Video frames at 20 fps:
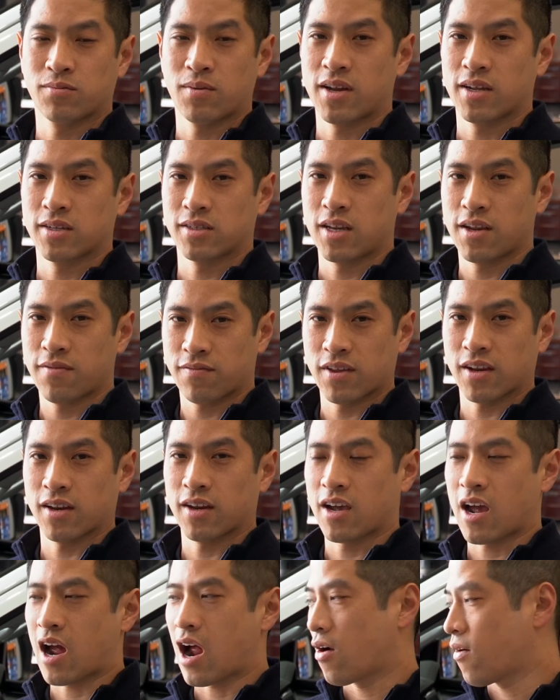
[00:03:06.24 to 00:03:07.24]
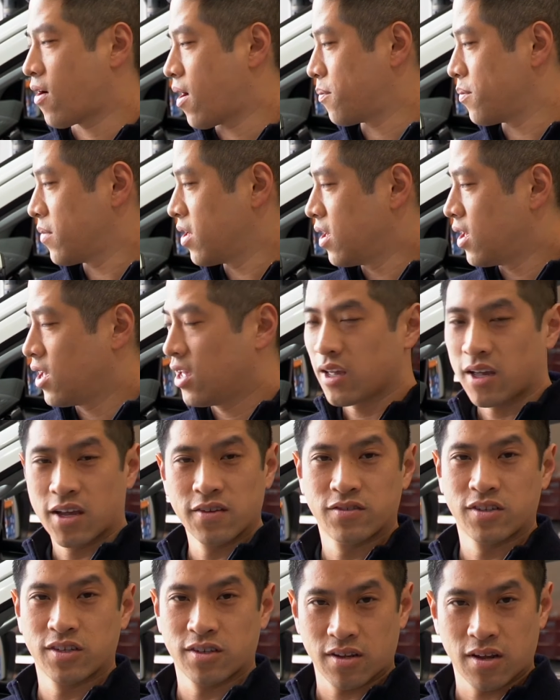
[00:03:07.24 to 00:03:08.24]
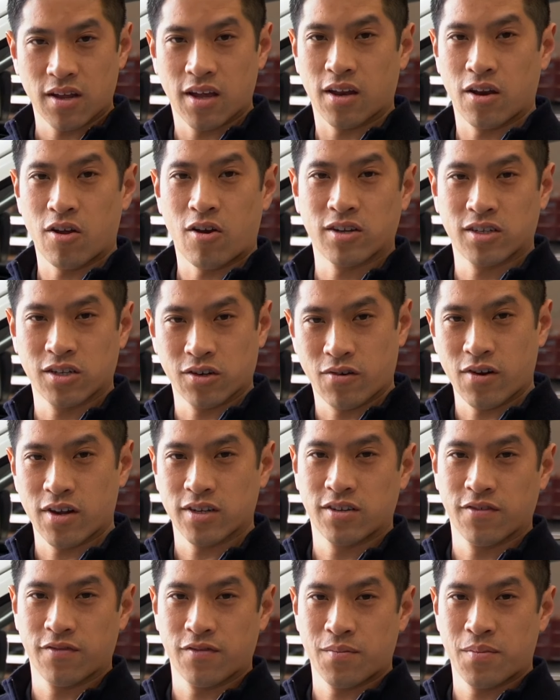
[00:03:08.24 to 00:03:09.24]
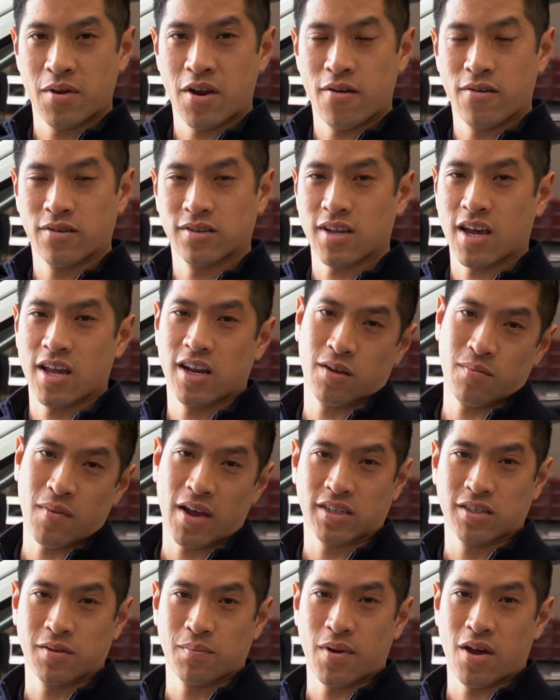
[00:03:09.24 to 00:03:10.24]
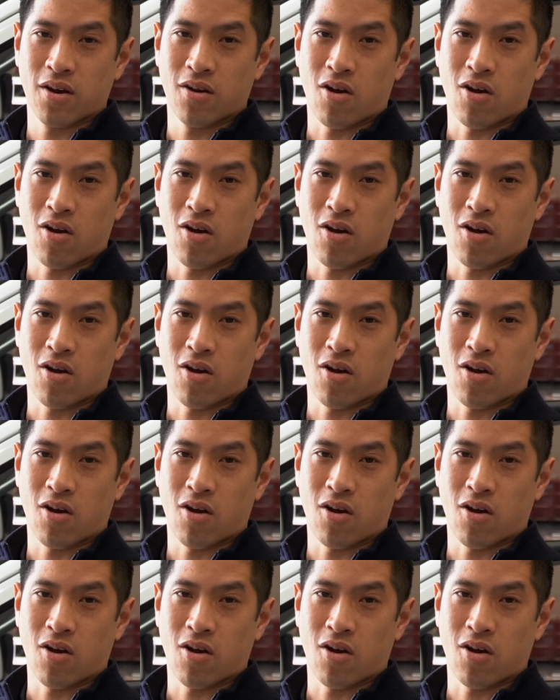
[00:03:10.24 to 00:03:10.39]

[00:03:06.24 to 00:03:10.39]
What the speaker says: well as lifting the car up gives it a nice aggressive appearance and it makes it better